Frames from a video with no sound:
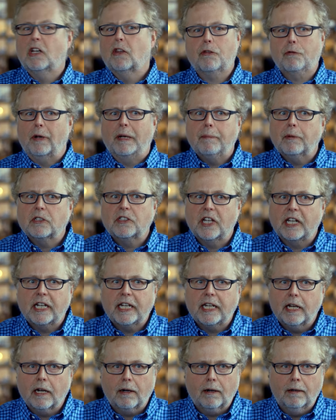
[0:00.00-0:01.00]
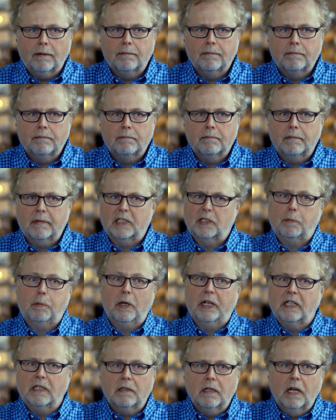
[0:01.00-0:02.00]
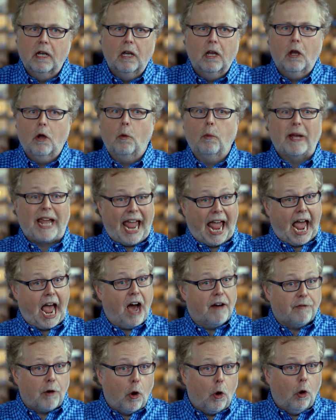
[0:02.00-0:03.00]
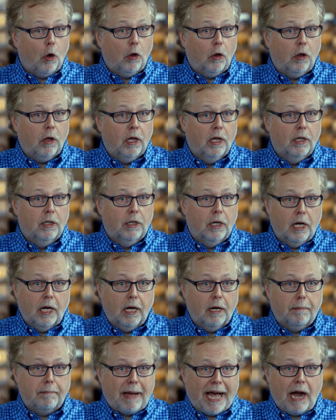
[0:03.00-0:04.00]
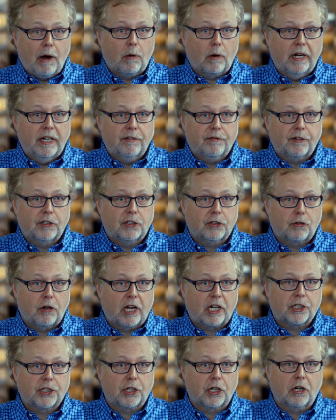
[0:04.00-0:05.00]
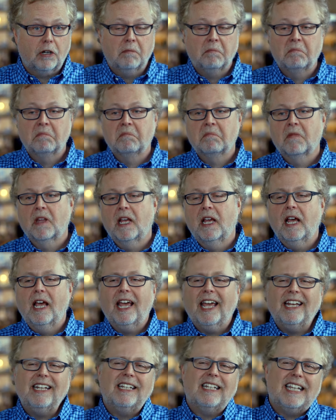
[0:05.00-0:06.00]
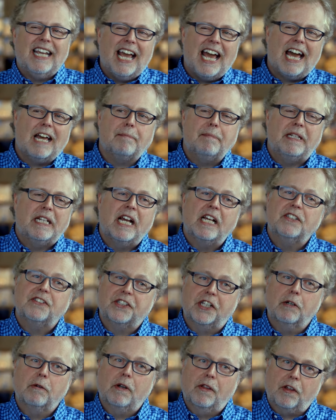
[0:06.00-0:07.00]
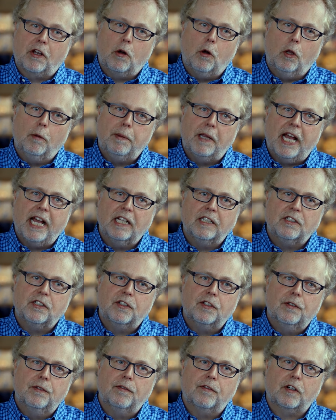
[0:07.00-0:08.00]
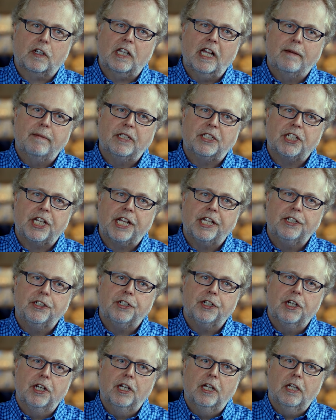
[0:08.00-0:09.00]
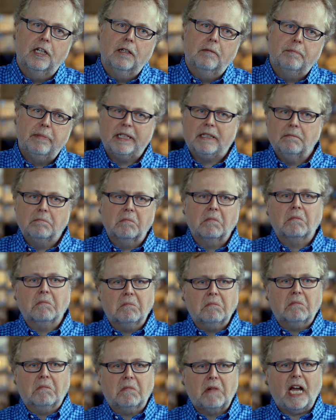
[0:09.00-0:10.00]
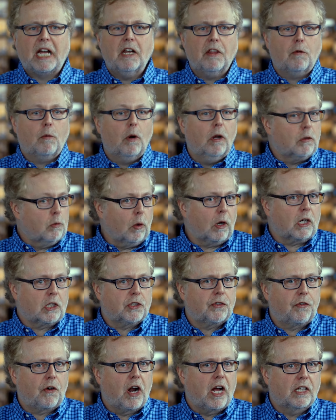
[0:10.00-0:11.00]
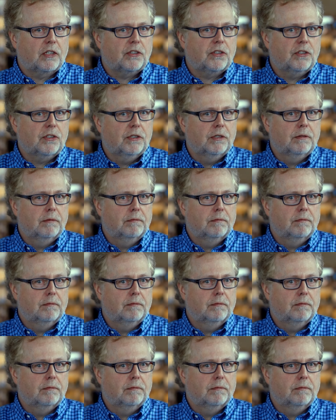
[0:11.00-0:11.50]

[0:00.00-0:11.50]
three percent a year. It's pretty, we have a whole uh, power infrastructure. And yeah, it'd be nice to get rid of the coal plants for climate change, but kind of the world works for us.